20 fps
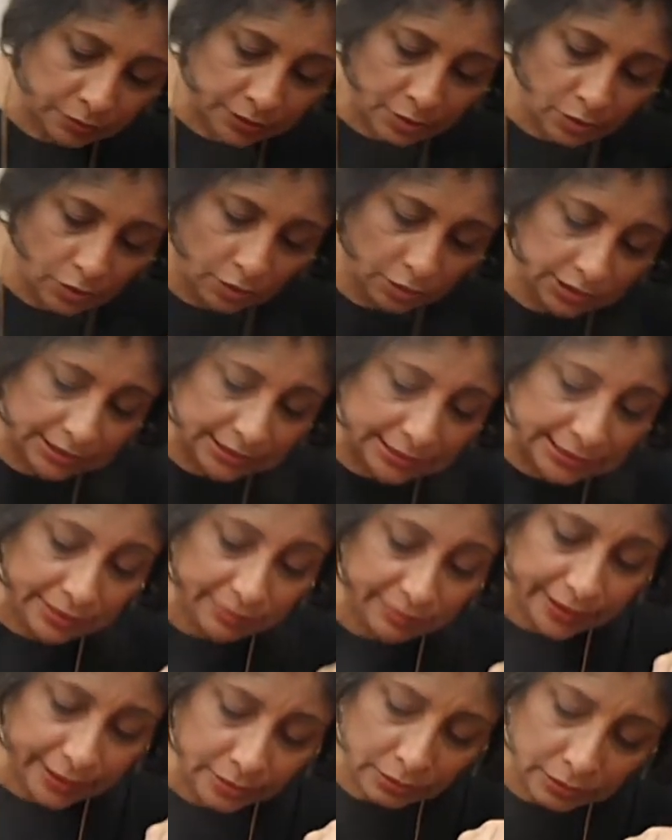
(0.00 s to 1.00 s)
you call
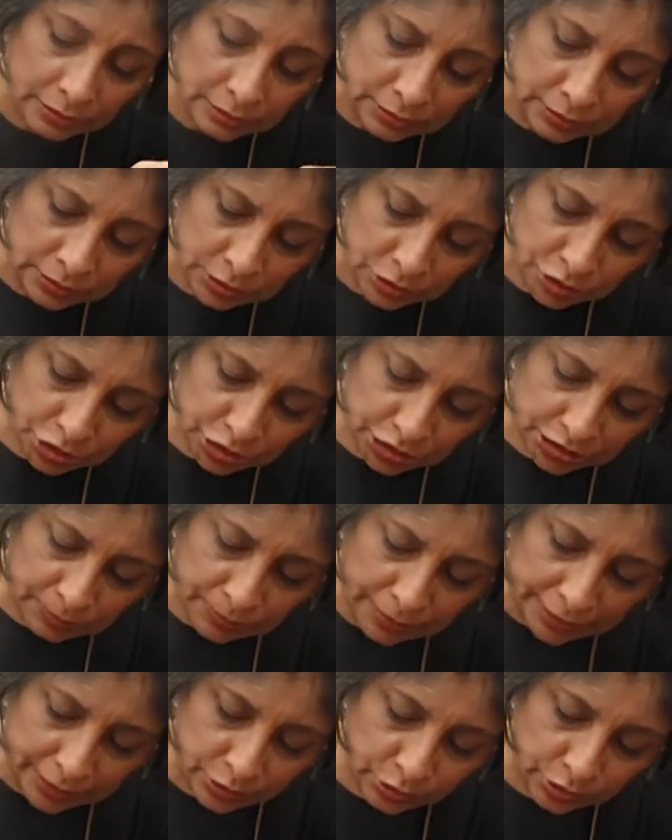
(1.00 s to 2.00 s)
sieving just by
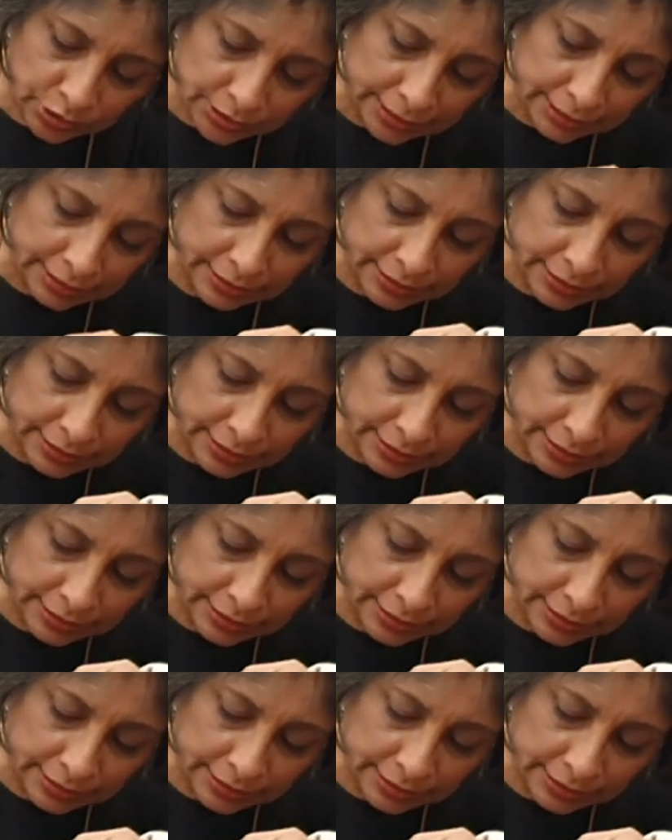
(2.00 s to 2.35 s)
using